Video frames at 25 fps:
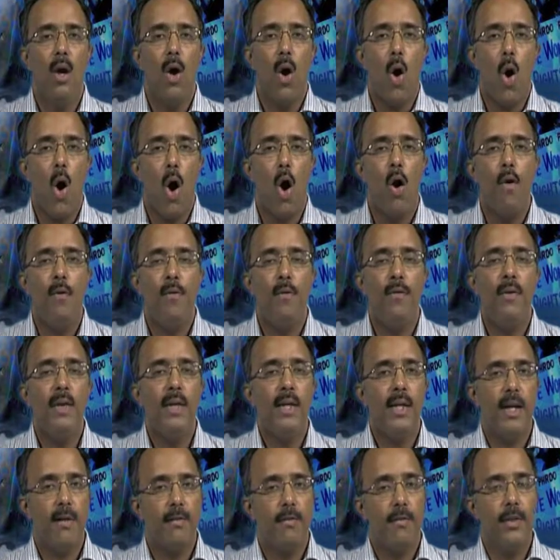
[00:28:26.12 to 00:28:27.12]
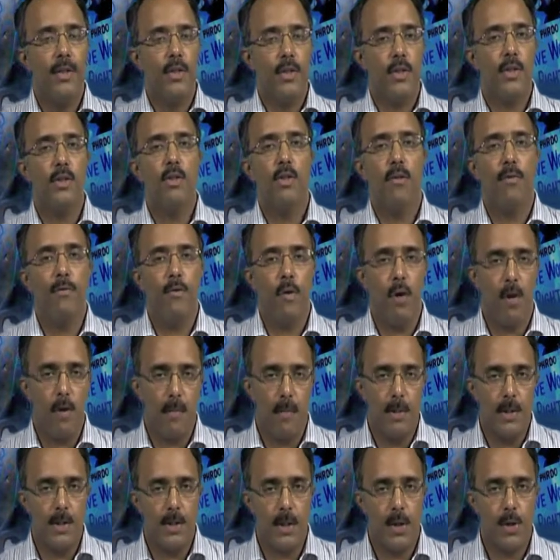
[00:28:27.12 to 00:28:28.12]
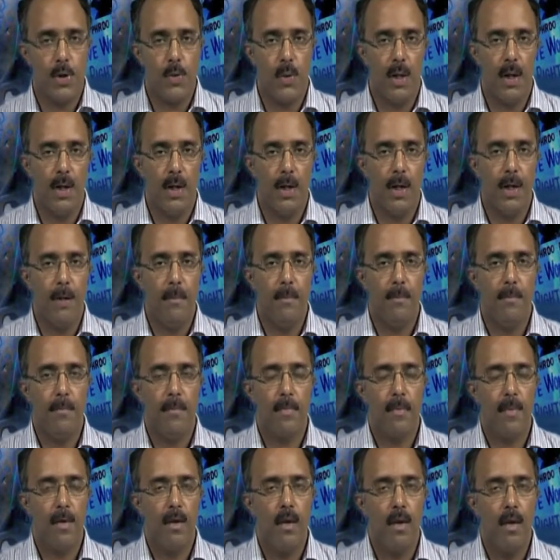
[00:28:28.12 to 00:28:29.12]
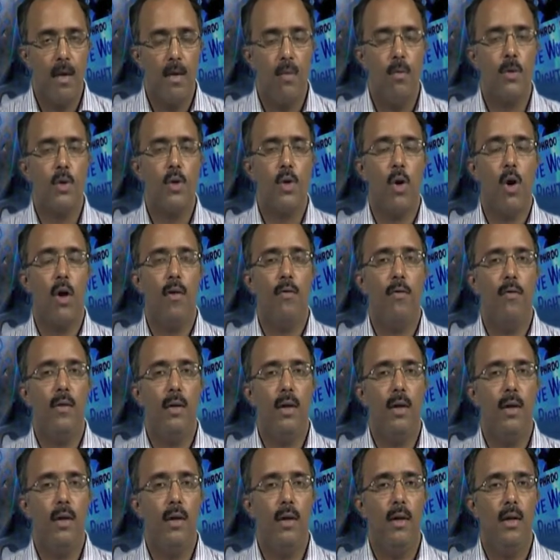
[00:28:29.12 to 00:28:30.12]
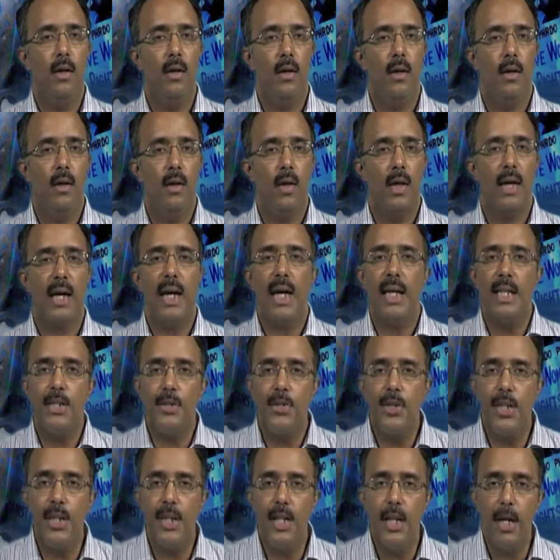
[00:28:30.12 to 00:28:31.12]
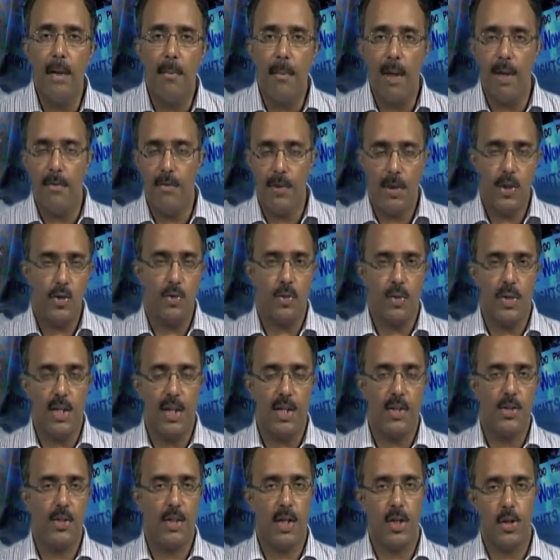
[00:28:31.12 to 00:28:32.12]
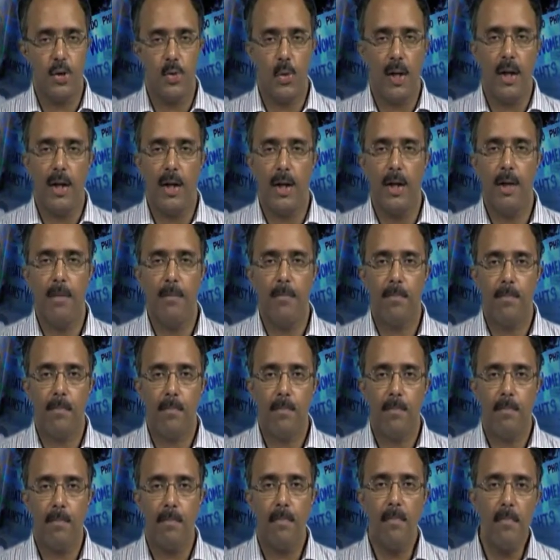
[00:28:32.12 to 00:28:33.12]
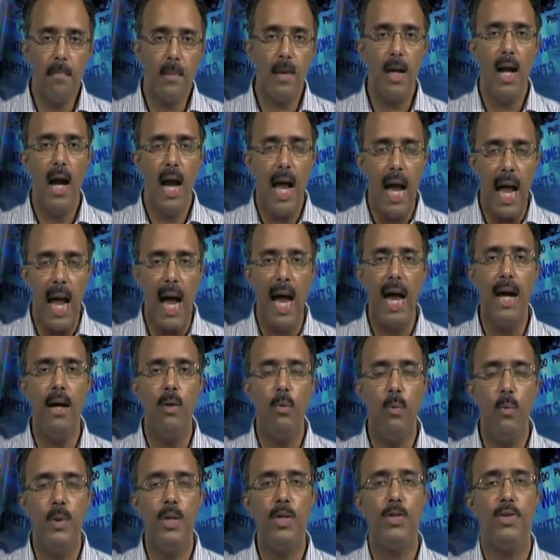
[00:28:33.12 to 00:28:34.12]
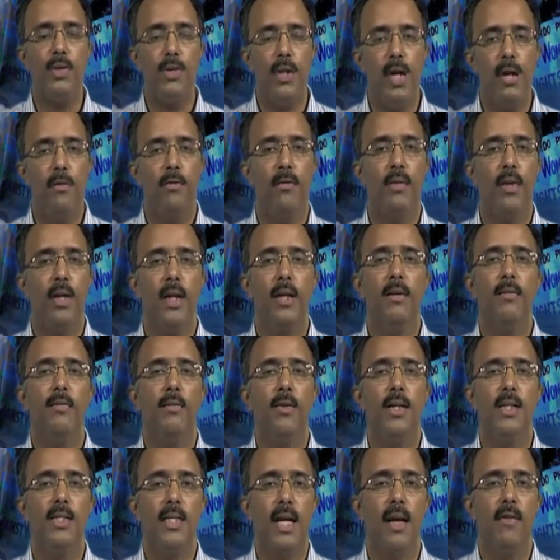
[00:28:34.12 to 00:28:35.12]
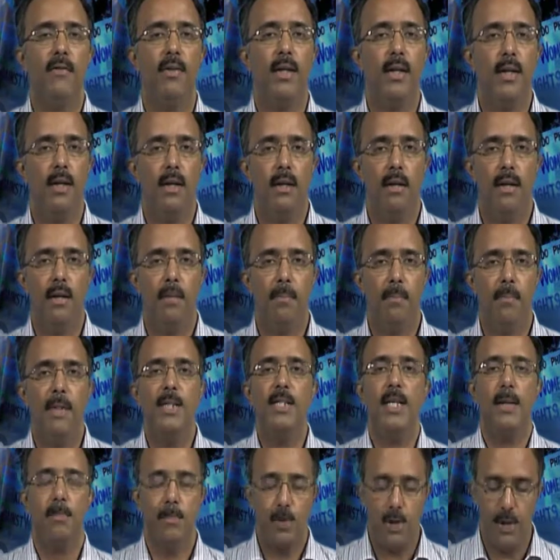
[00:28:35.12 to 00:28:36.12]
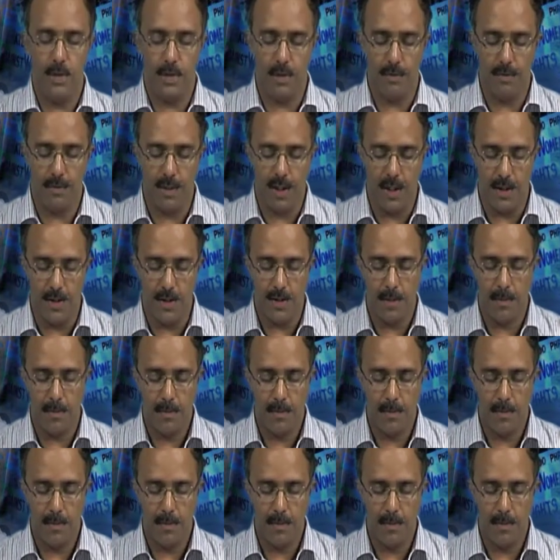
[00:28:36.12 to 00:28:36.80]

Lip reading: offer definitions of normal sexuality, which offer criteria by which to judge sexuality, and which therefore influence our perceptions of these.